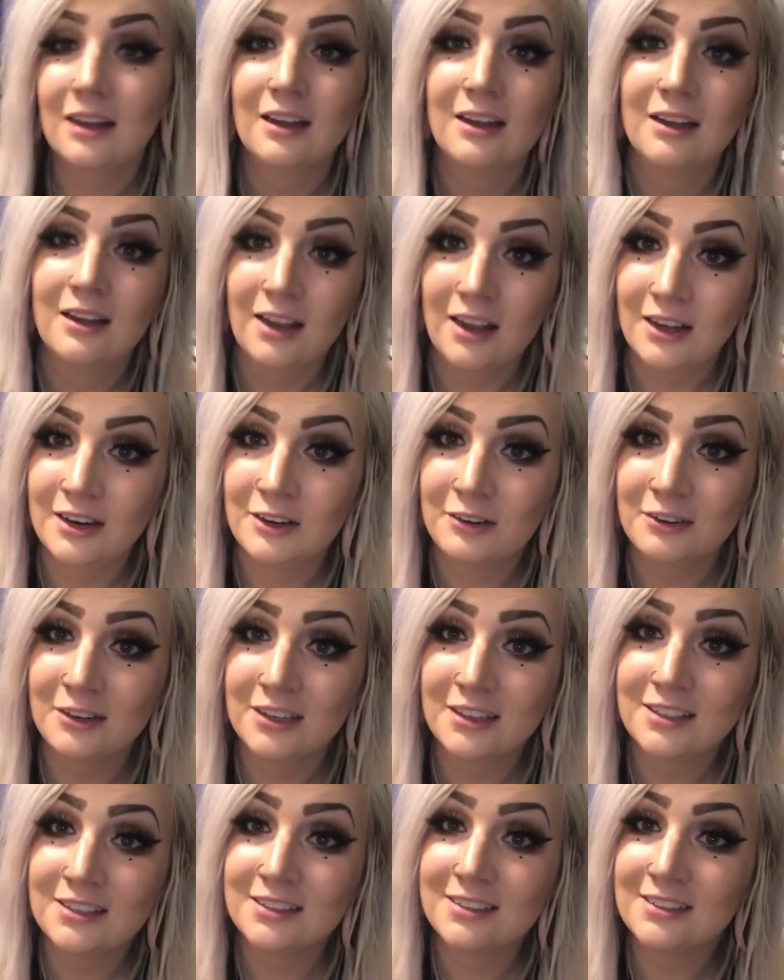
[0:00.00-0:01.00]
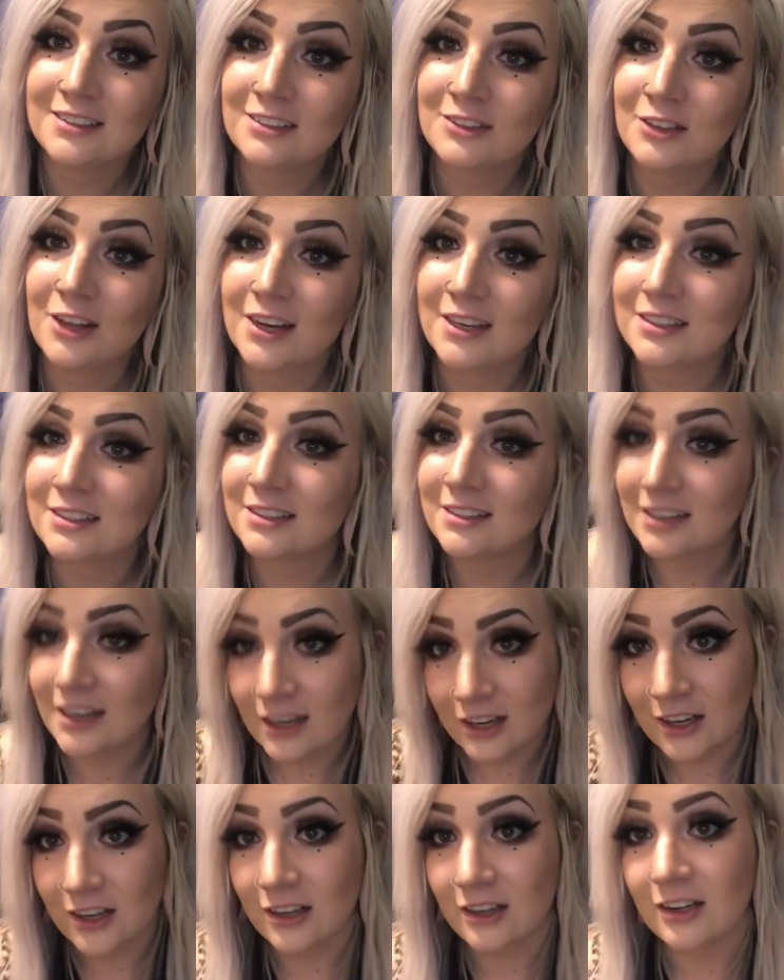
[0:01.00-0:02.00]
Anyways, so that is the
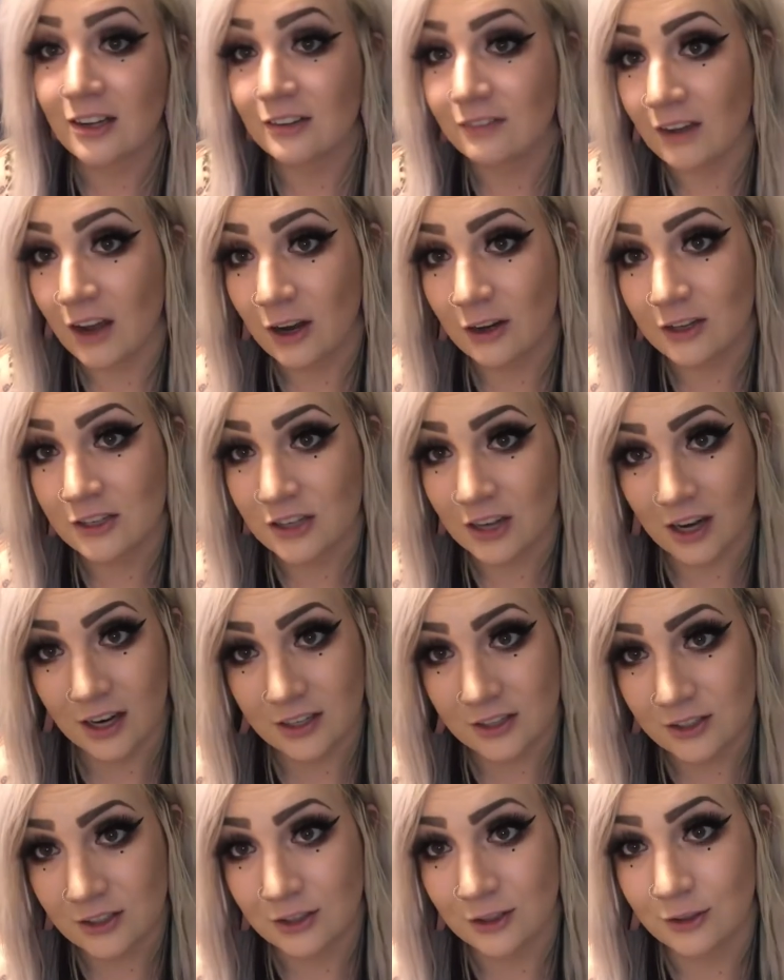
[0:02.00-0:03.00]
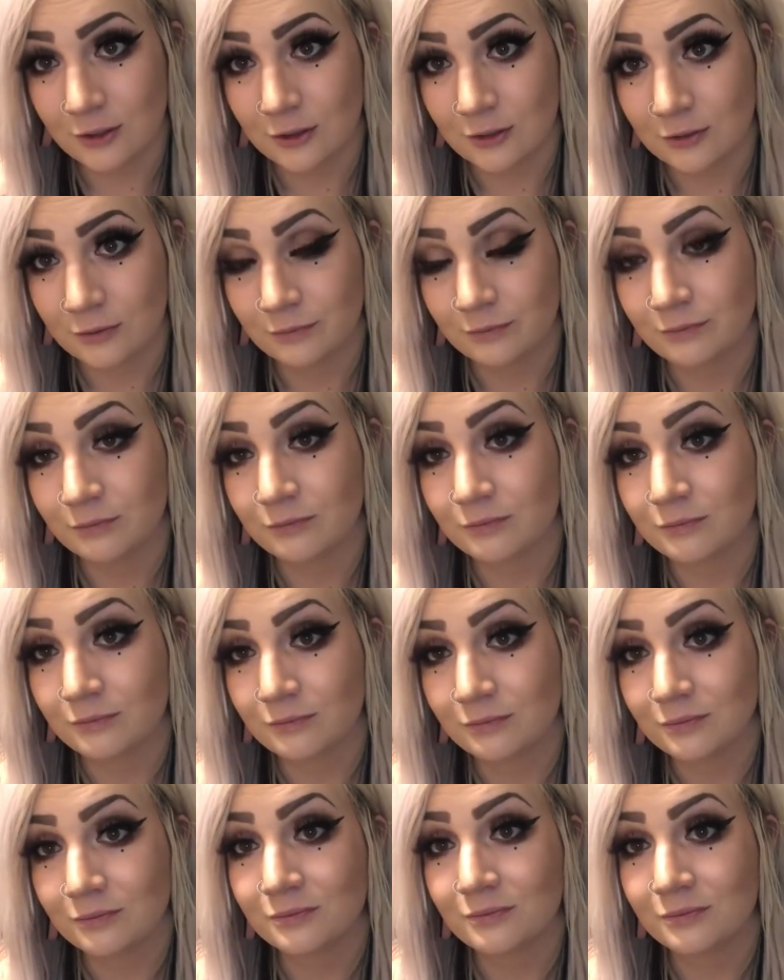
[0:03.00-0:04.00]
tale of how I tried to
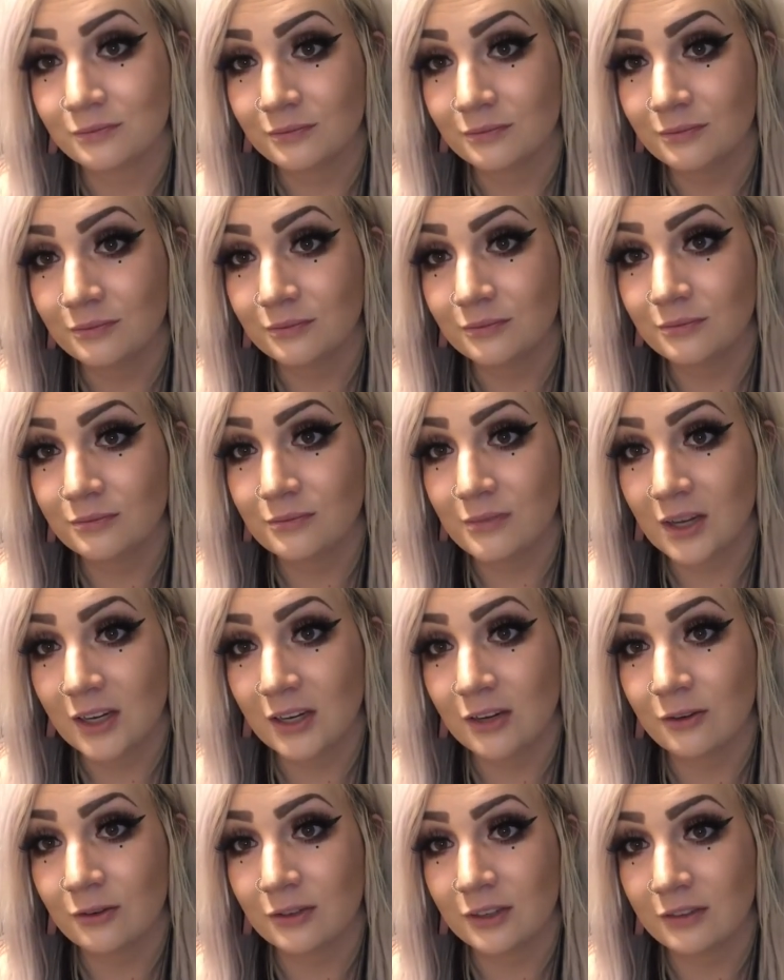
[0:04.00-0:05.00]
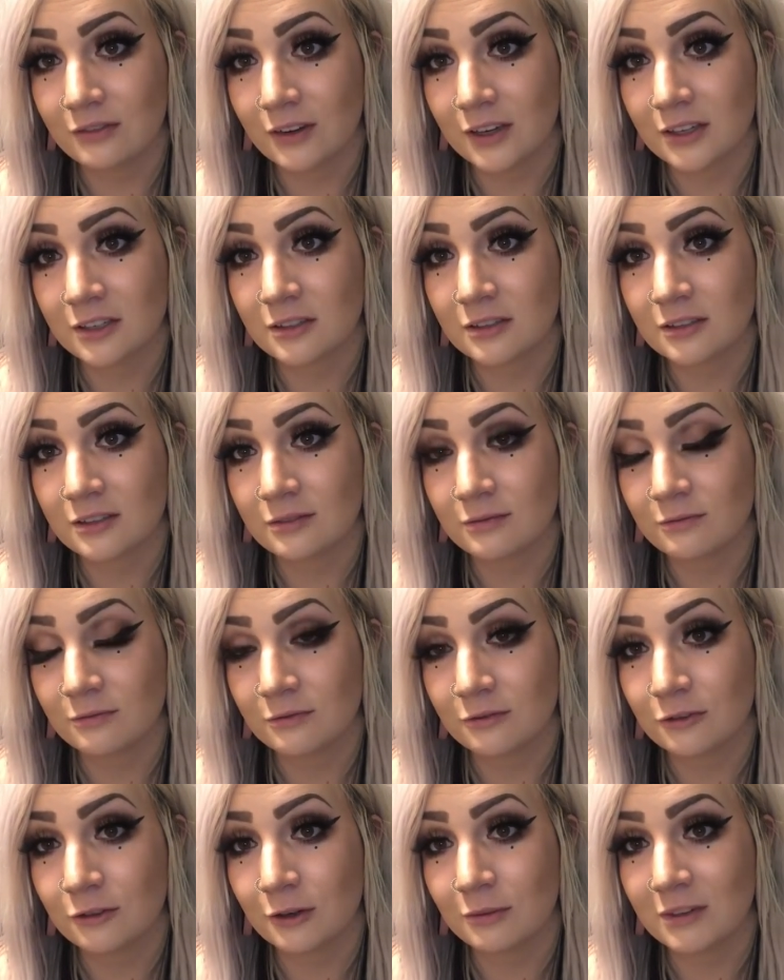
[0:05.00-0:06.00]
make an OnlyFans
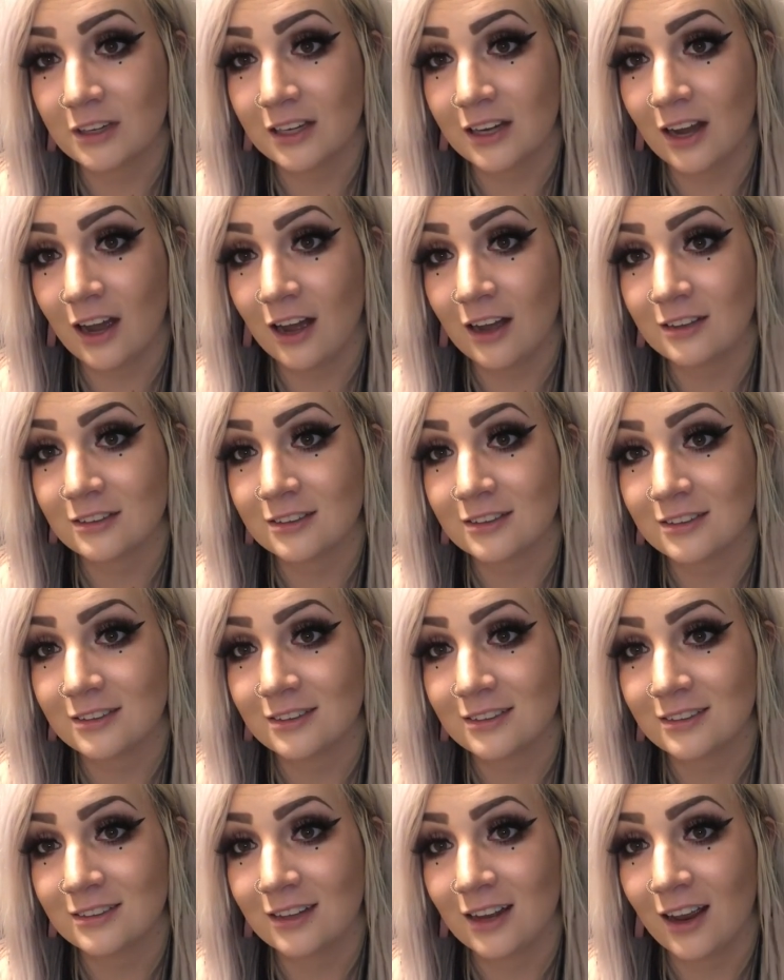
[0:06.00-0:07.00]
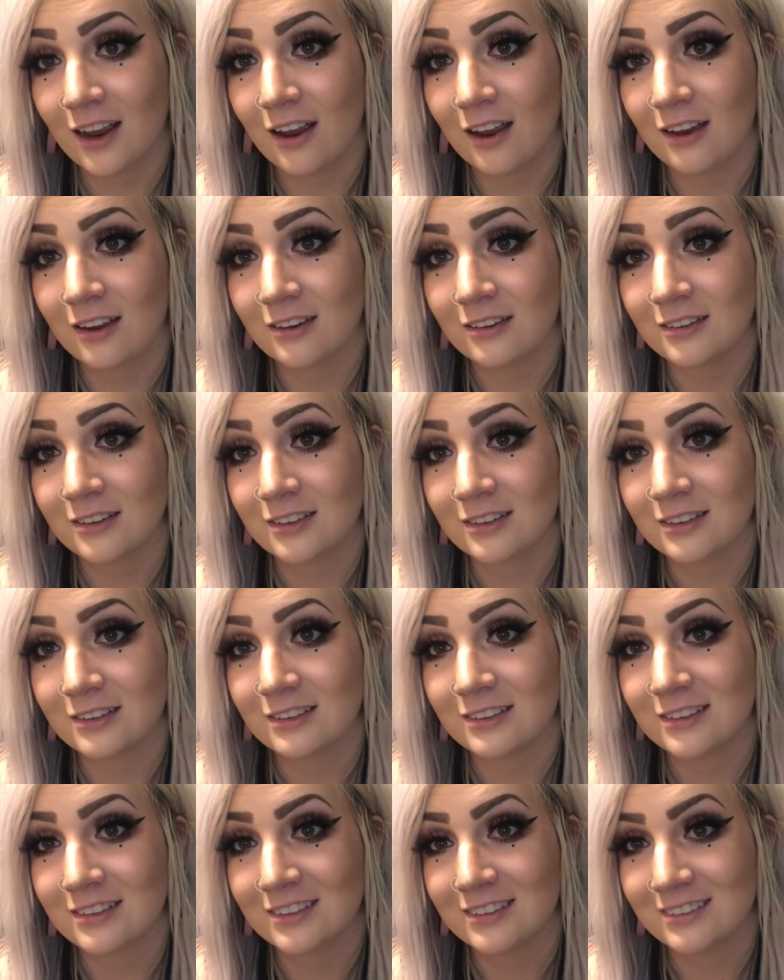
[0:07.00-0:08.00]
for my cast, and
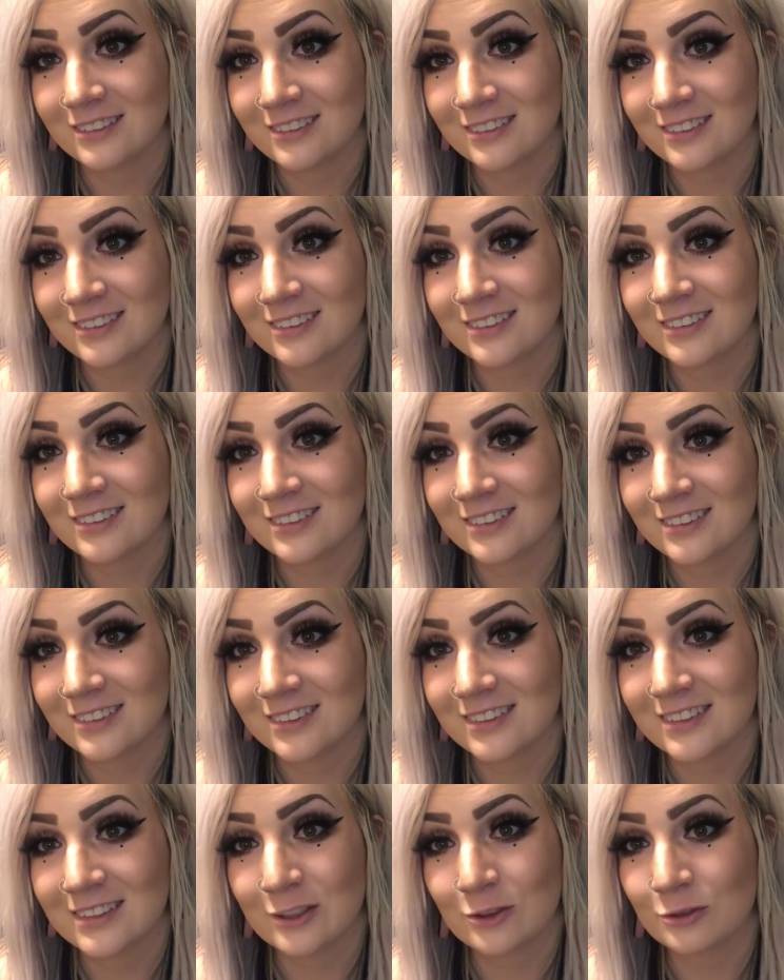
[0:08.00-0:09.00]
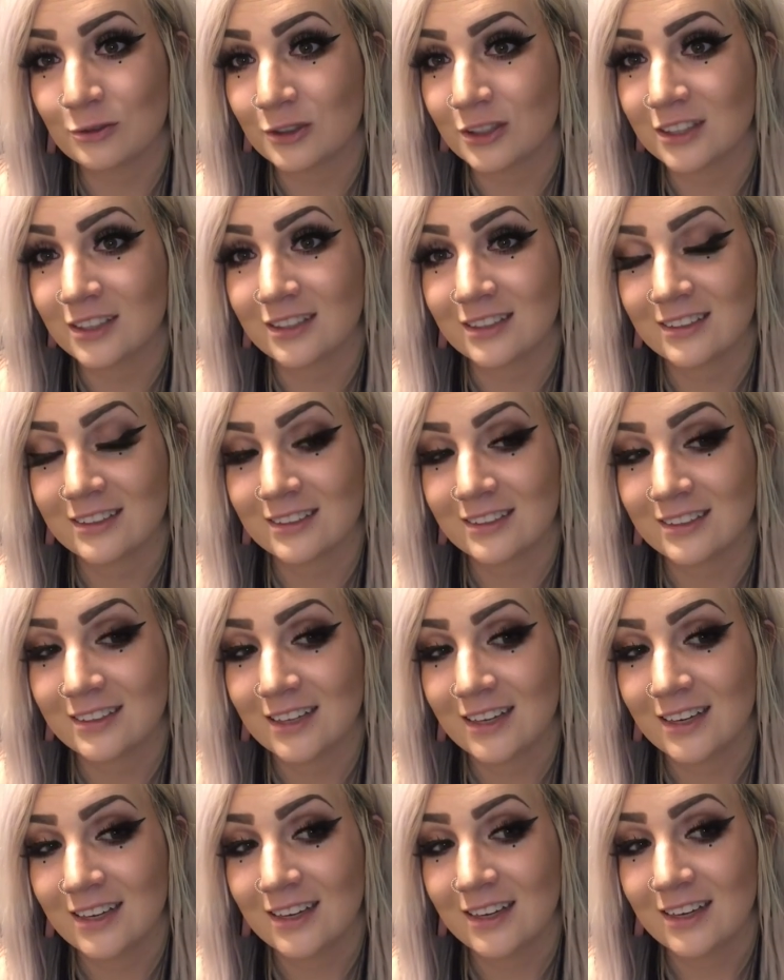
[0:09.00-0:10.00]
it didn't work.
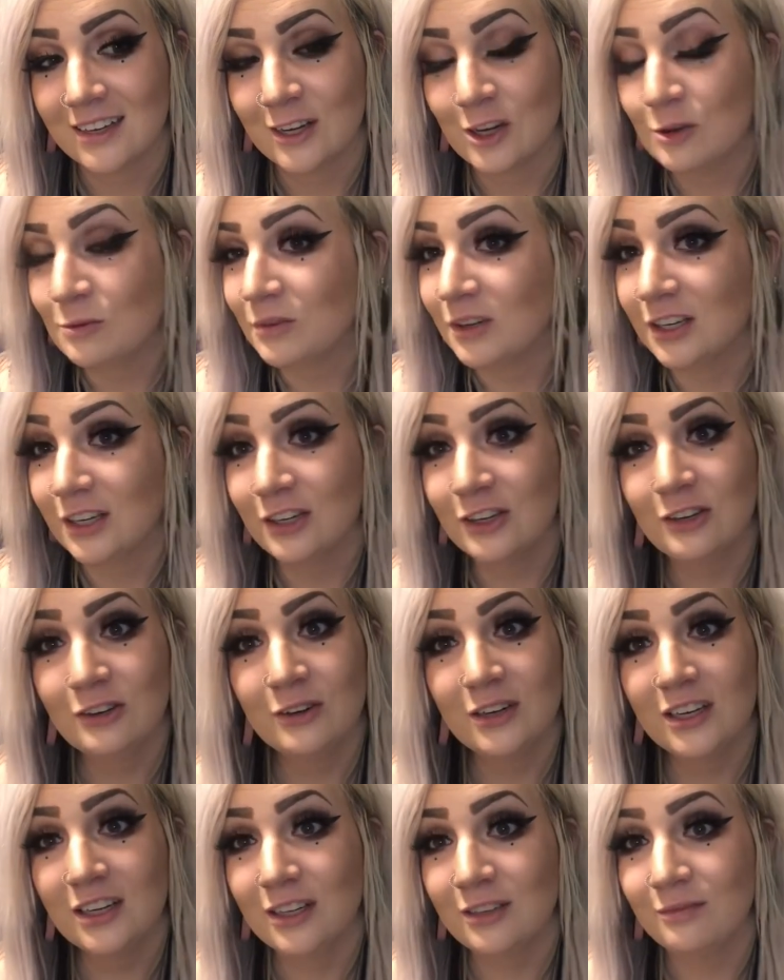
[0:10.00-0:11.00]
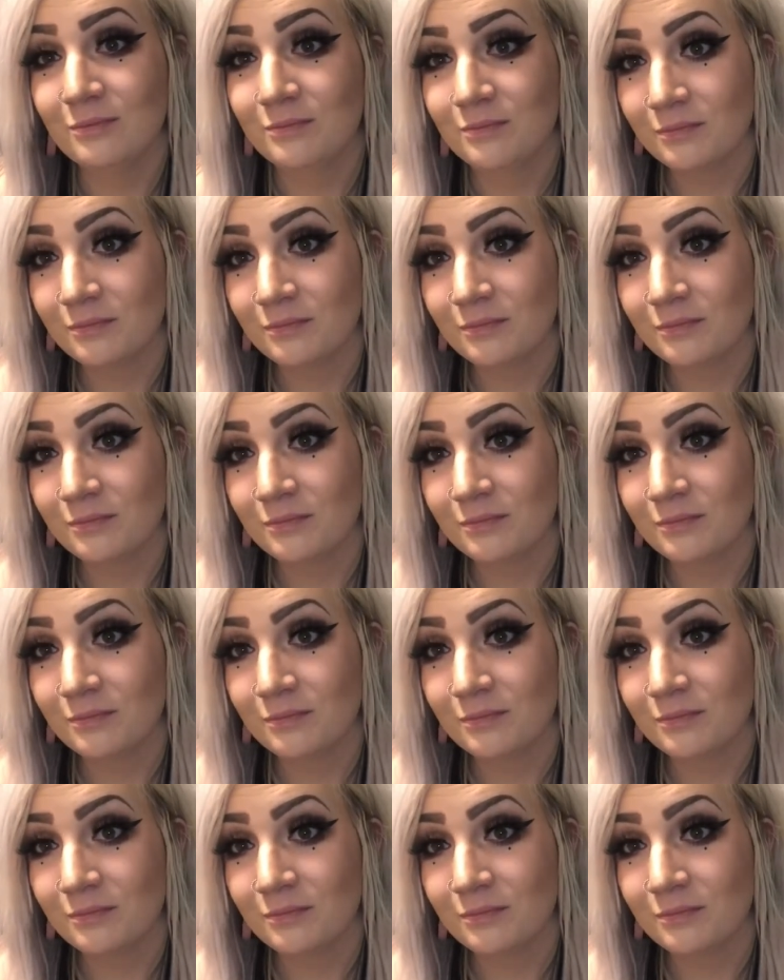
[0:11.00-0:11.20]
But you know what?